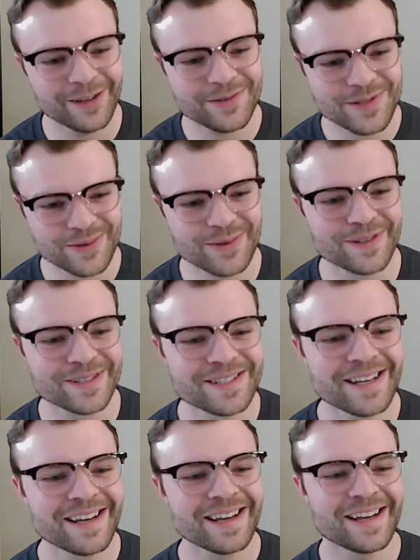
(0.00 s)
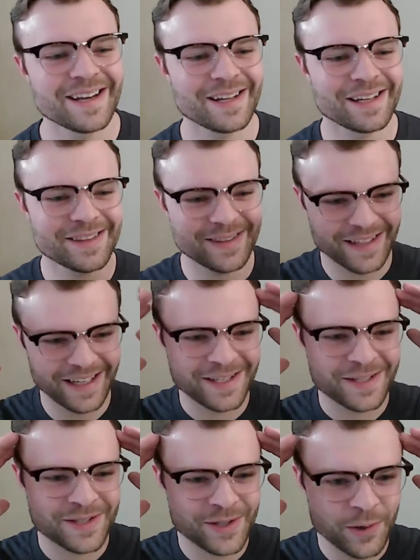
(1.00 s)
of Swords. Like, it
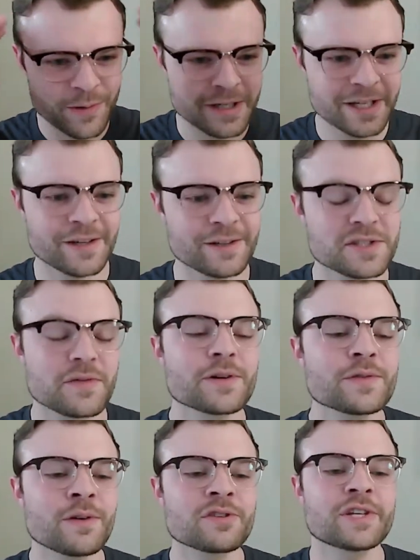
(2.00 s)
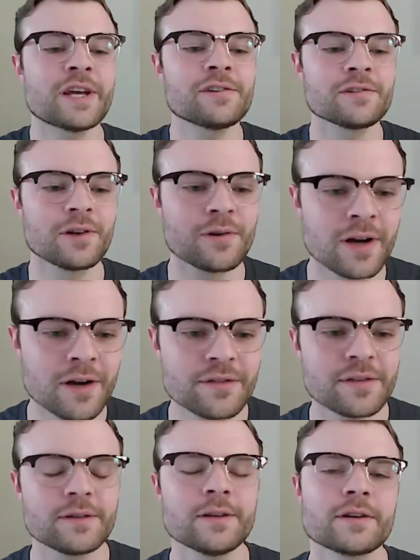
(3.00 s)
is so ridiculous. First of all, Shadar Logoth
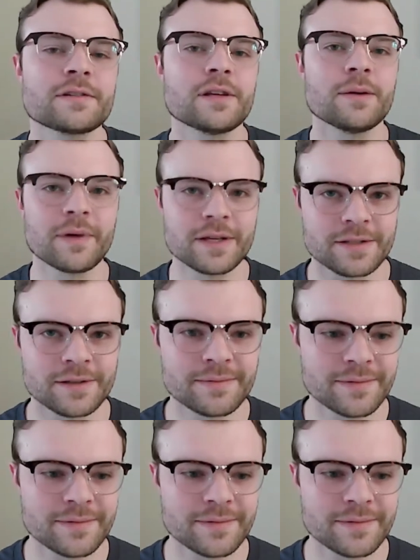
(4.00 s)
looks amazing.